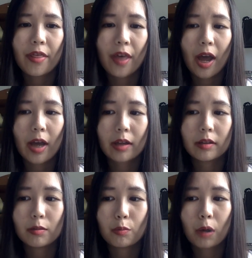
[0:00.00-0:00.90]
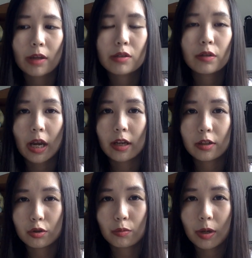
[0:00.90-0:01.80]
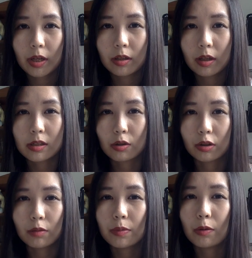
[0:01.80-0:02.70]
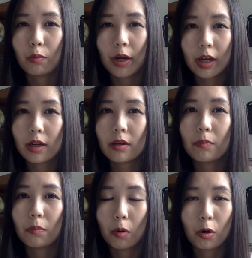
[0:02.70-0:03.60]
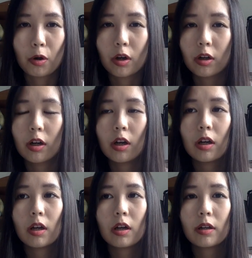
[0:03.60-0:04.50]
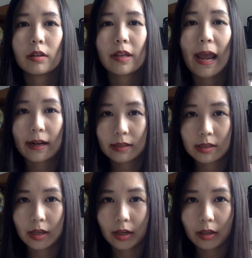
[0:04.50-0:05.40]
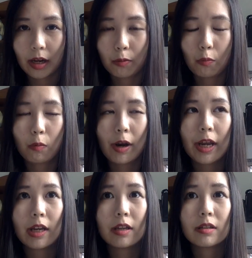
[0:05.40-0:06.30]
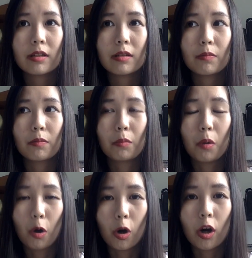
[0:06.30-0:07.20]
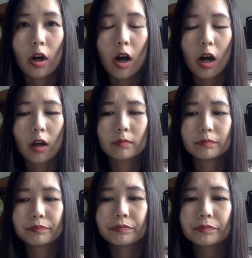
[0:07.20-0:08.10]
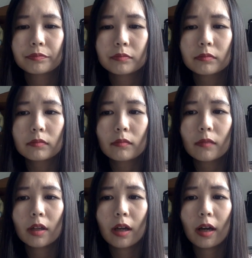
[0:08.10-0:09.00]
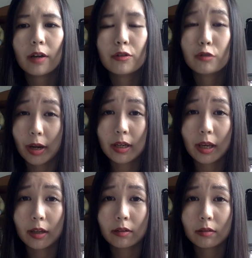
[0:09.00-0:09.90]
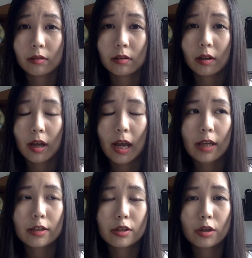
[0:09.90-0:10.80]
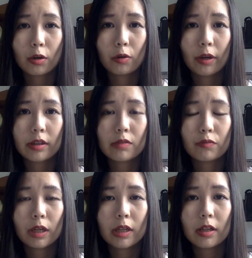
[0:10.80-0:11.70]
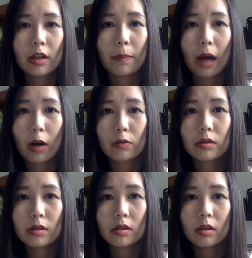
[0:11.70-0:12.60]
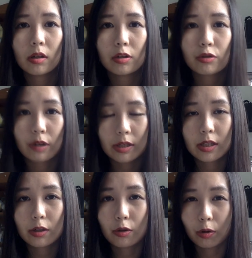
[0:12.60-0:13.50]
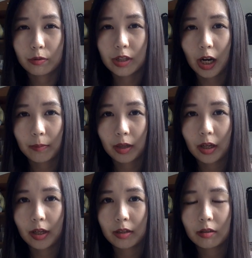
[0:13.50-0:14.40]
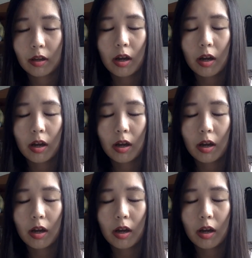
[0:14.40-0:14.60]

then once you get into it, it's going to be way more taxing and way more um, draining. And so it's really about trusting your own timeline,